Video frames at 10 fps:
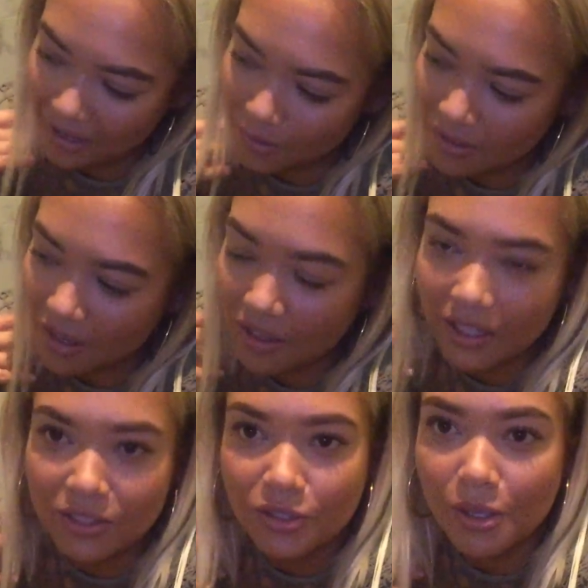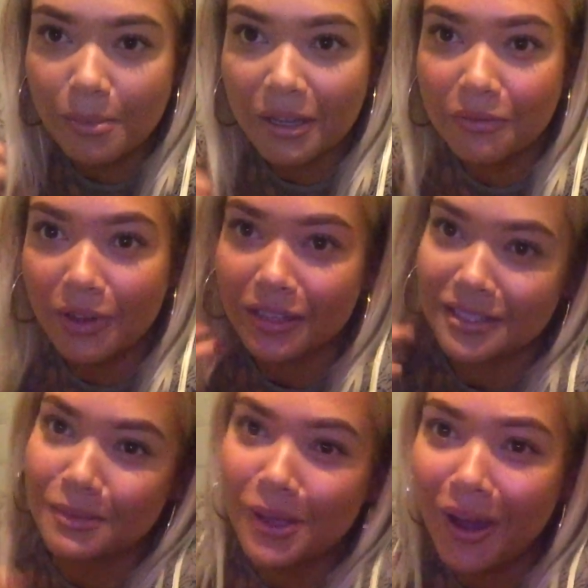And I was kind of like, just don't make a fuss.
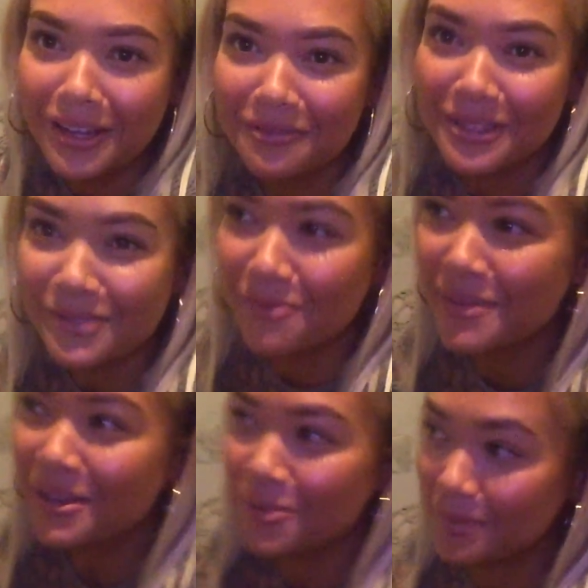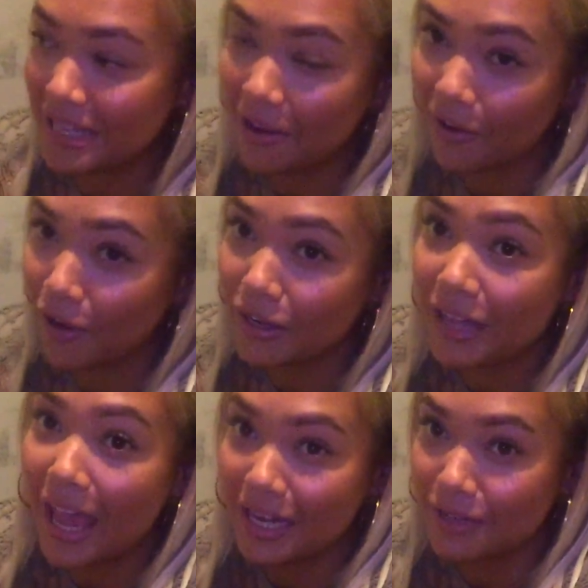And he was hiding things from me and normally he can't hide
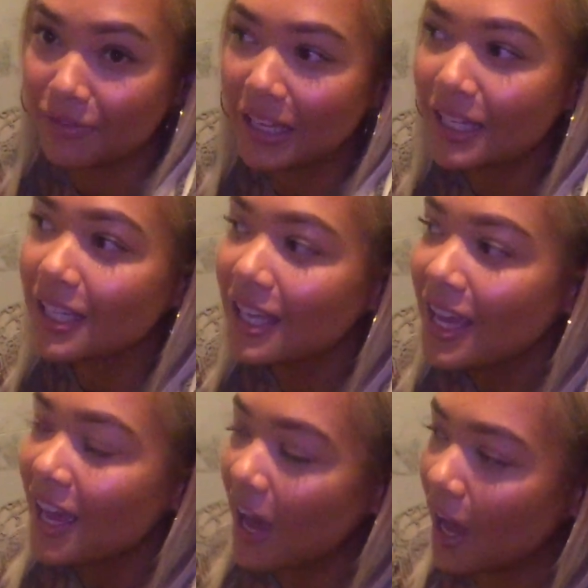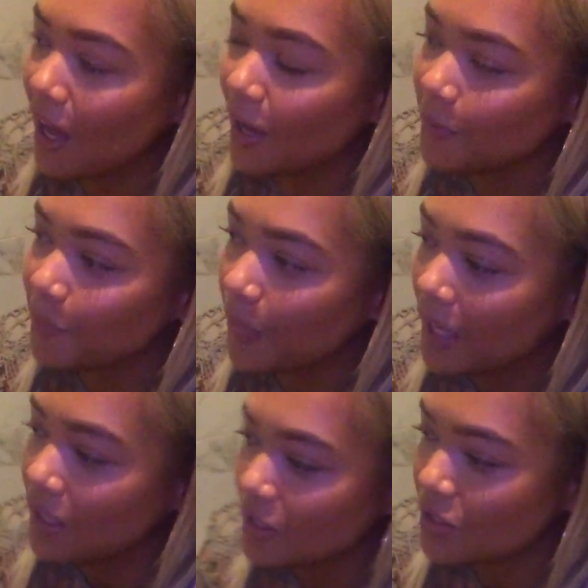anything.
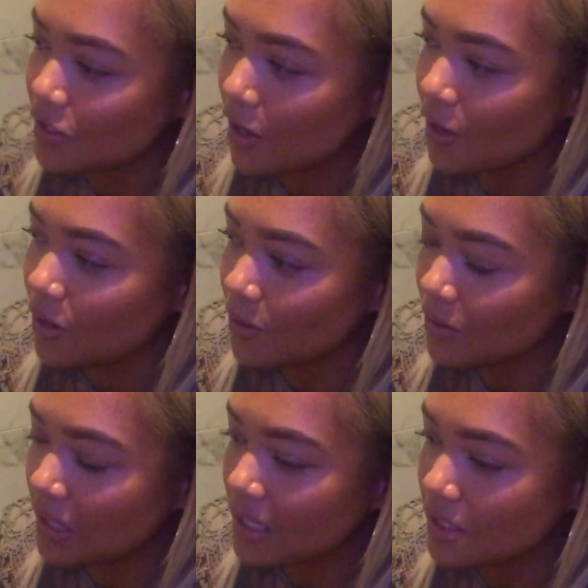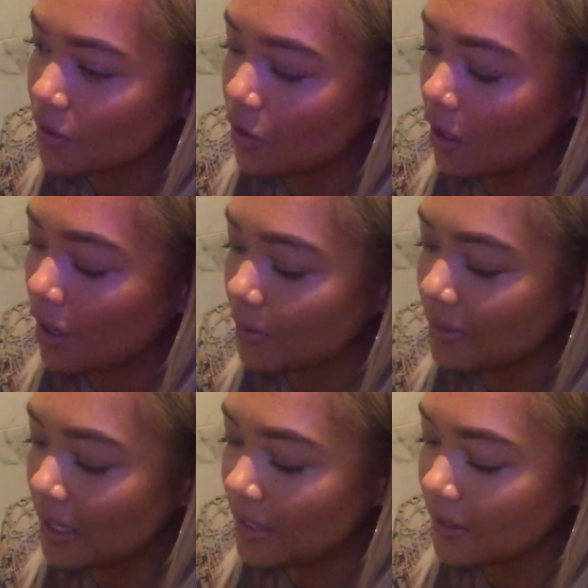So yeah, so I got home
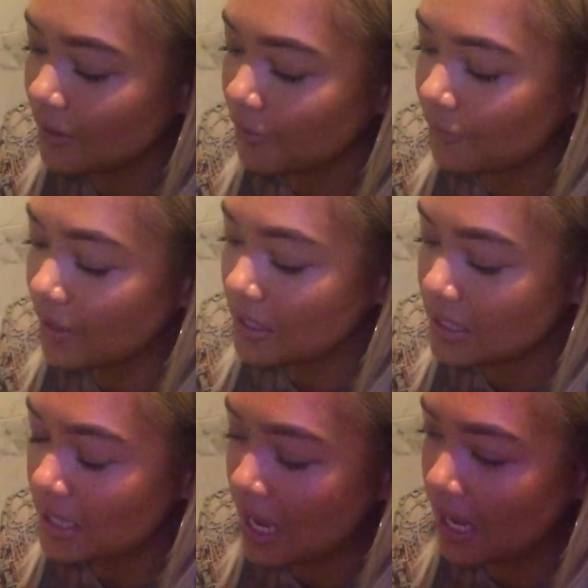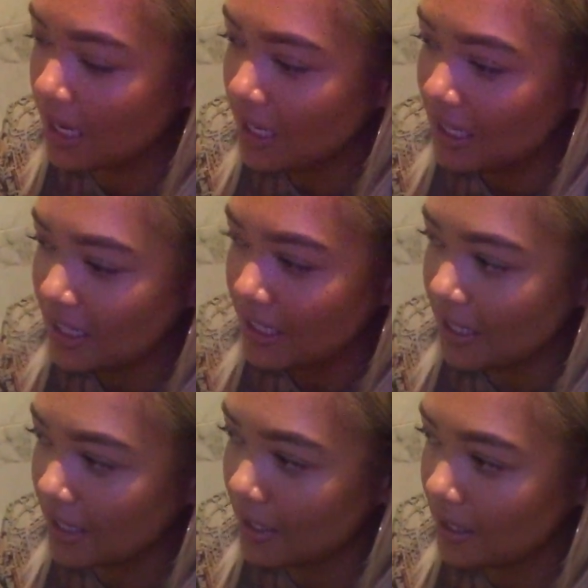and then the first day
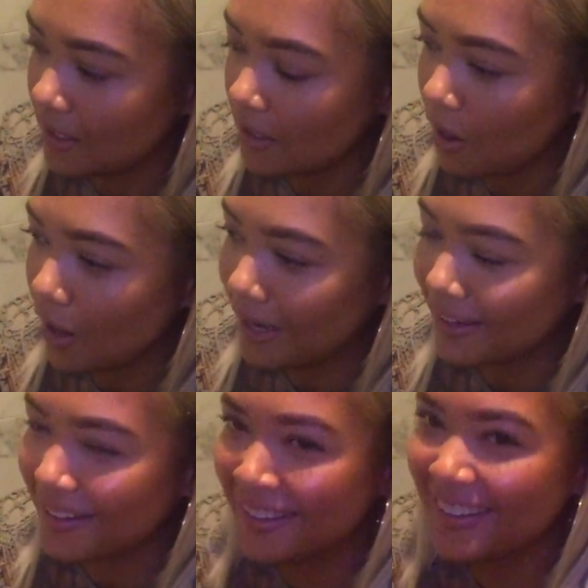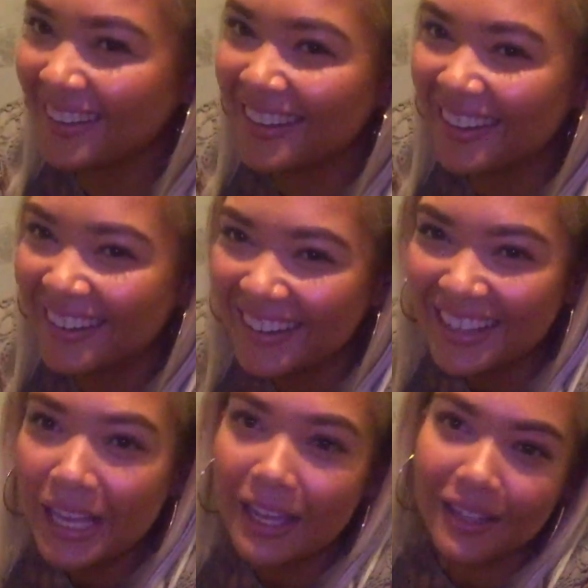he like
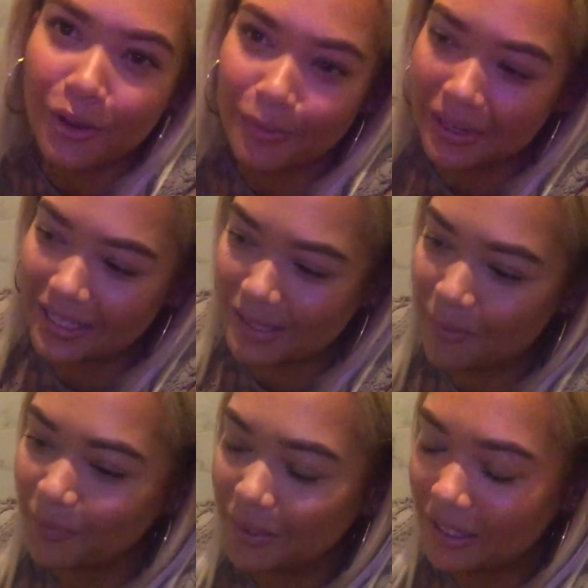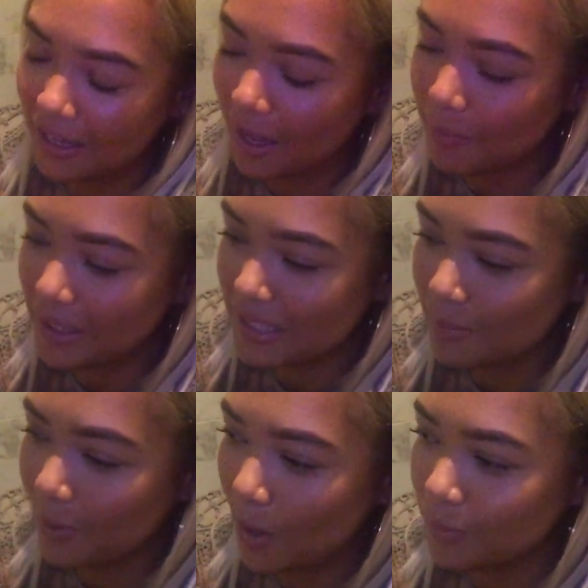got me like some like bits
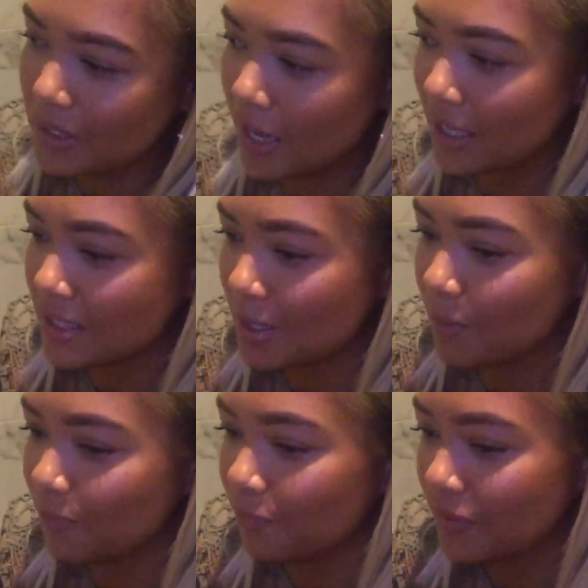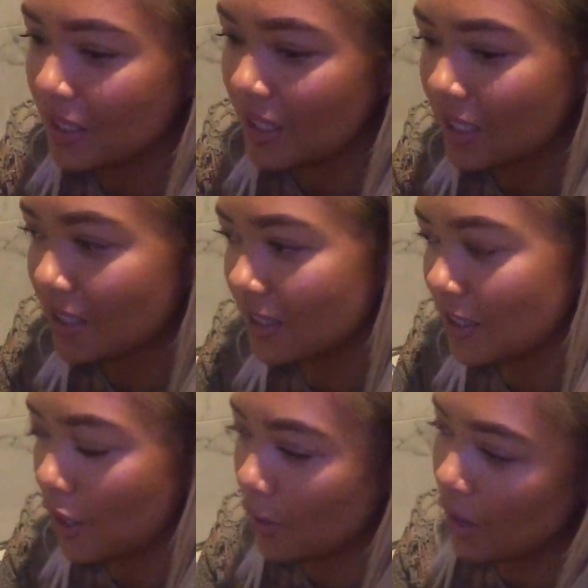and bobs, like some,
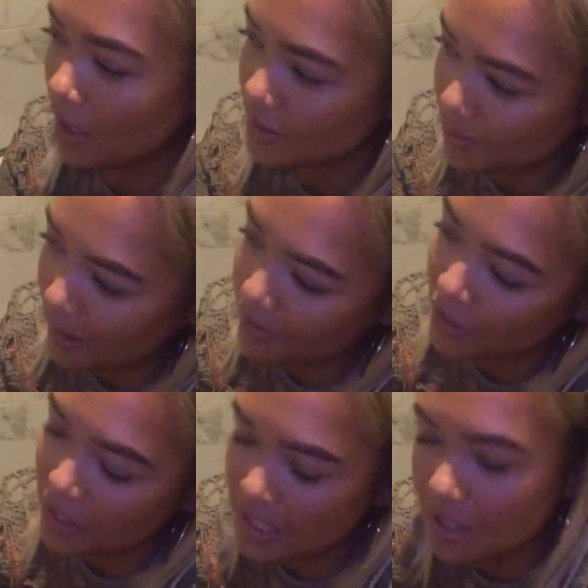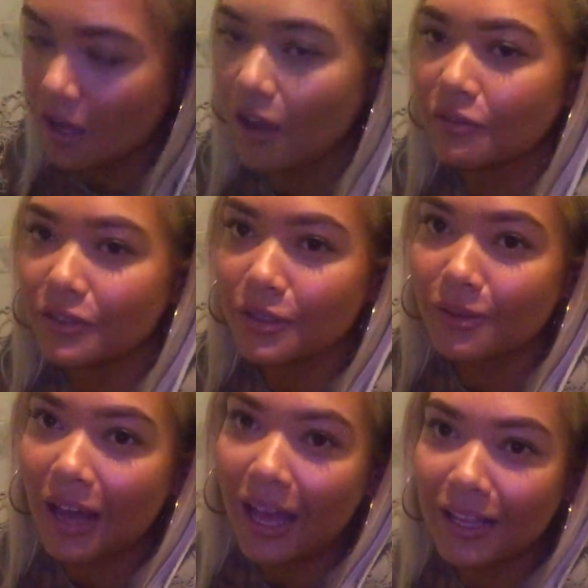you know, underwear and nice stuff and
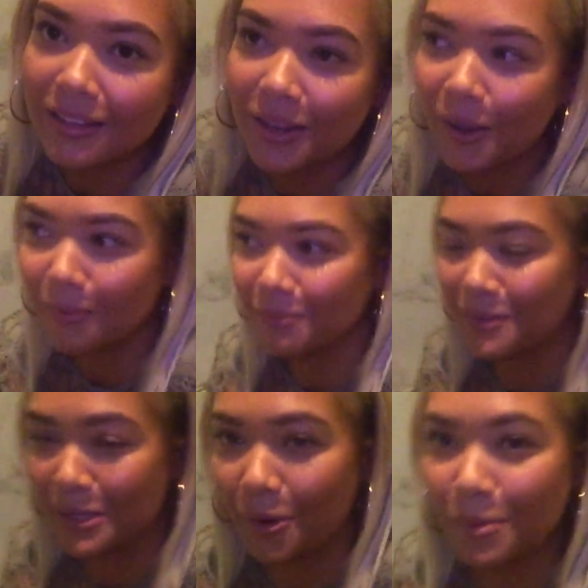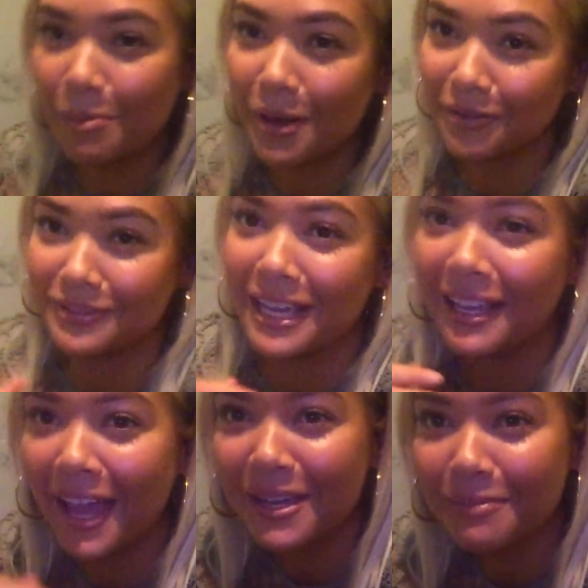all that. And then he got me a
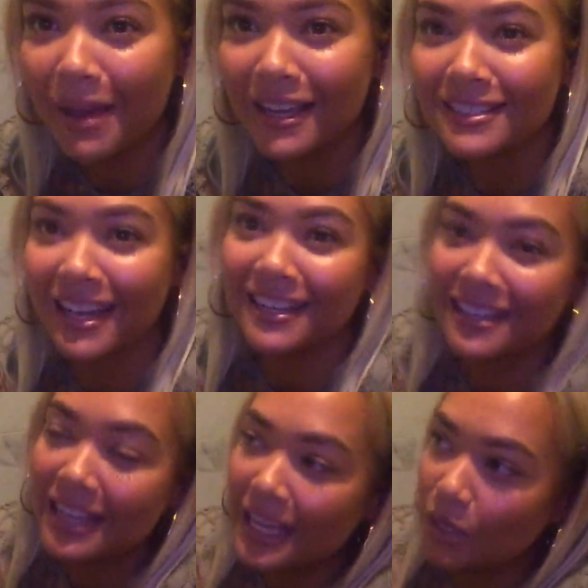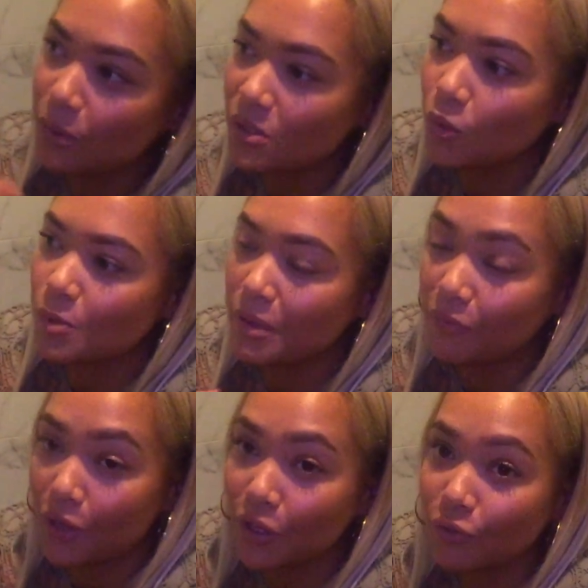birthday cake made and he always calls me
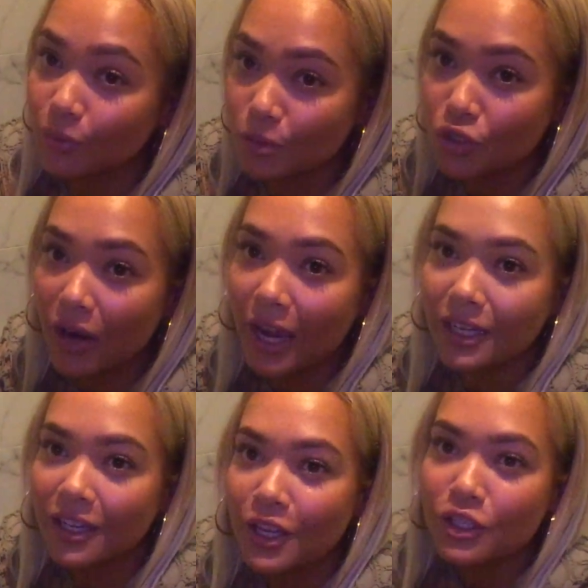Fiona from Shrek.